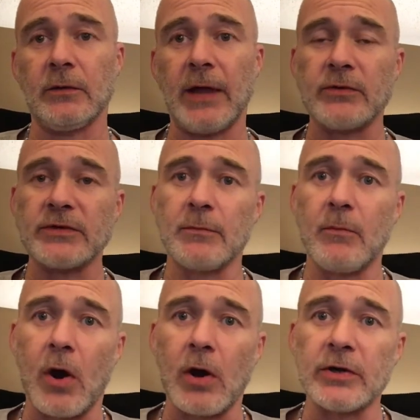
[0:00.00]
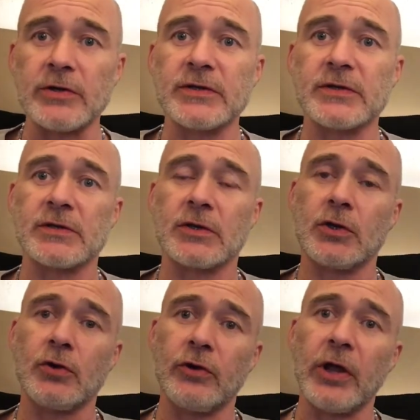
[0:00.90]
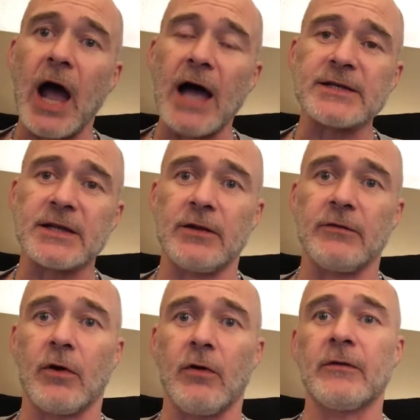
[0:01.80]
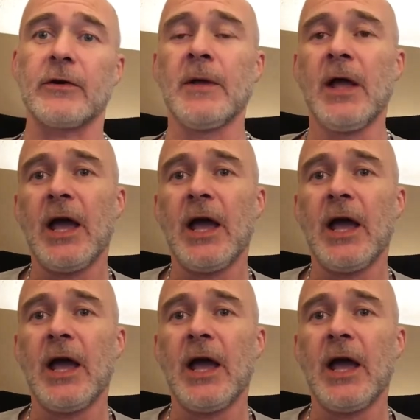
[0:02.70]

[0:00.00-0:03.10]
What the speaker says: That was the Mars Curiosity rover.